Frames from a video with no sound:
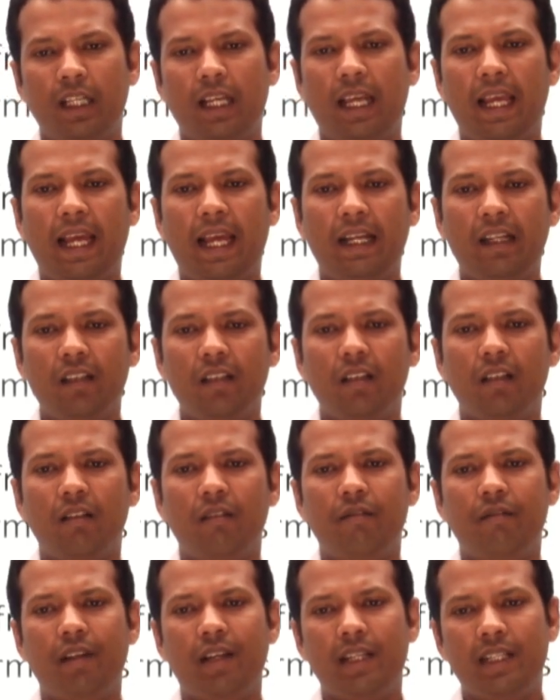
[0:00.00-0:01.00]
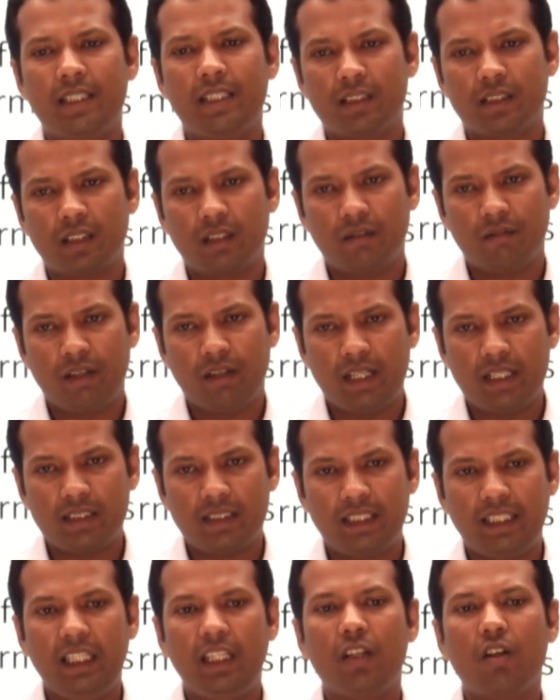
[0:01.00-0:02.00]
and various
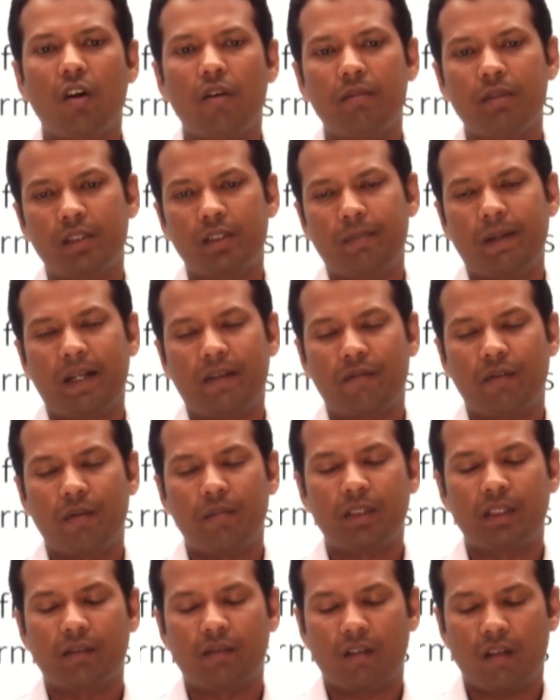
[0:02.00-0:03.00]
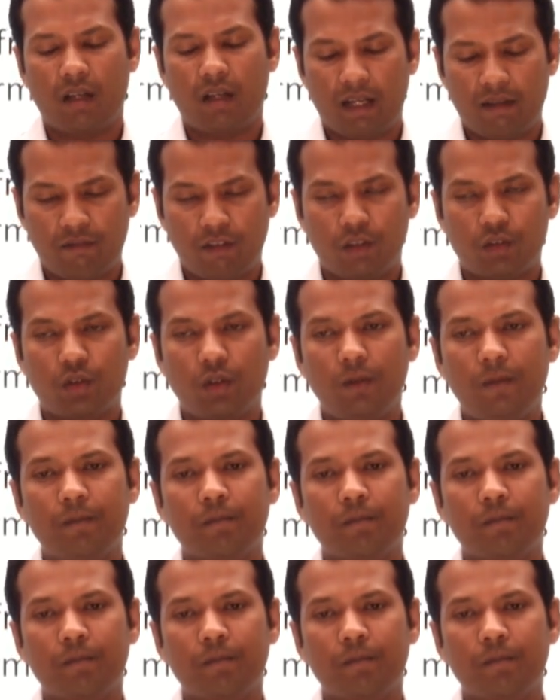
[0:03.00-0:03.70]
e-commerce platforms have also